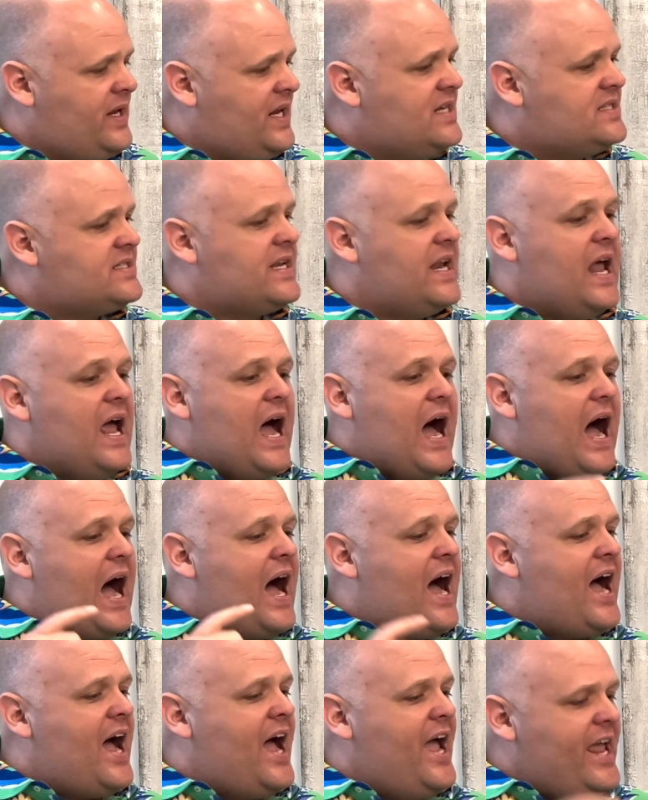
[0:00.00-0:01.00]
he said,
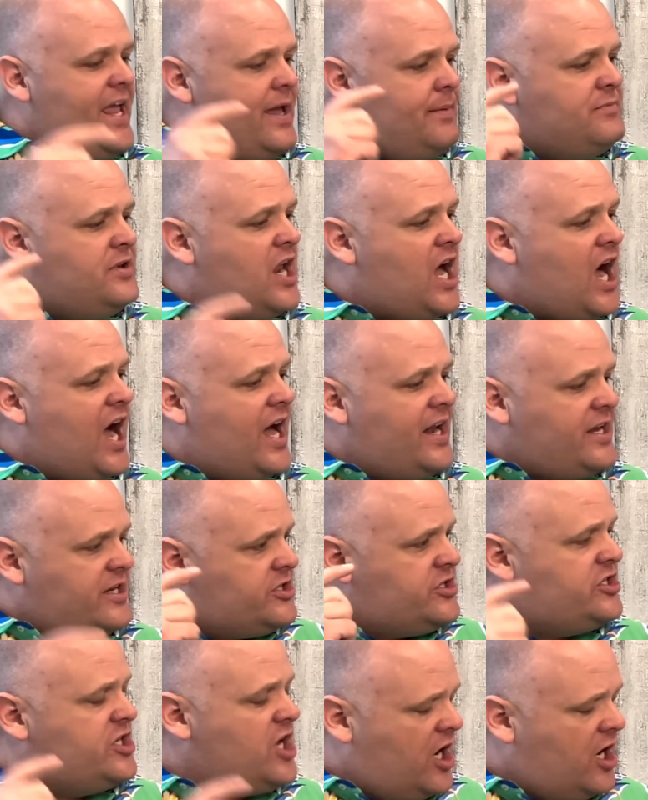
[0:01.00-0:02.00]
I am
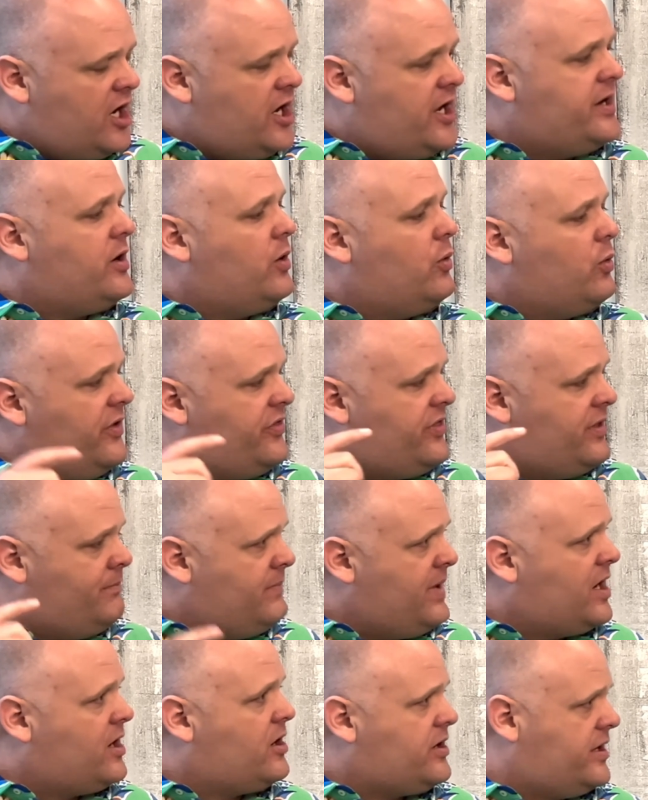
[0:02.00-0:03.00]
not done with
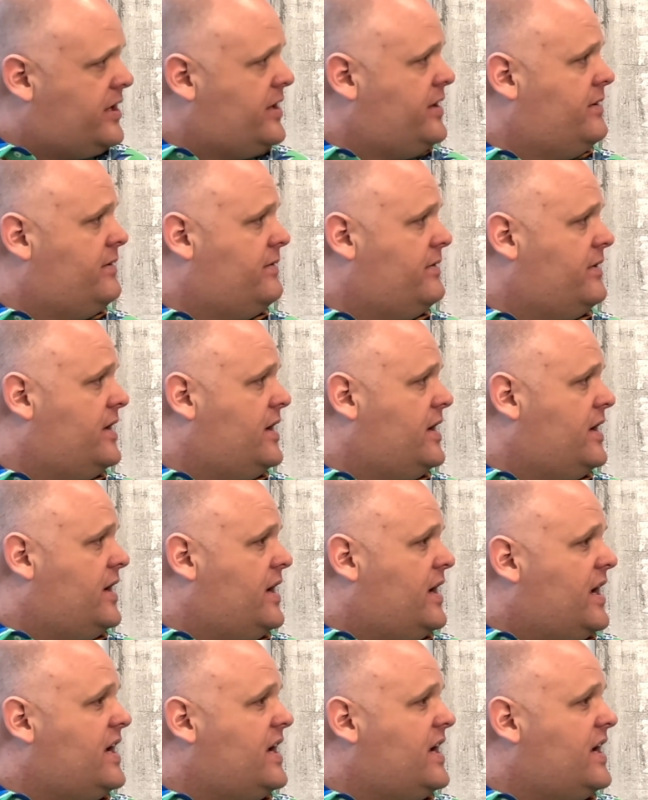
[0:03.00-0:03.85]
America. Amen.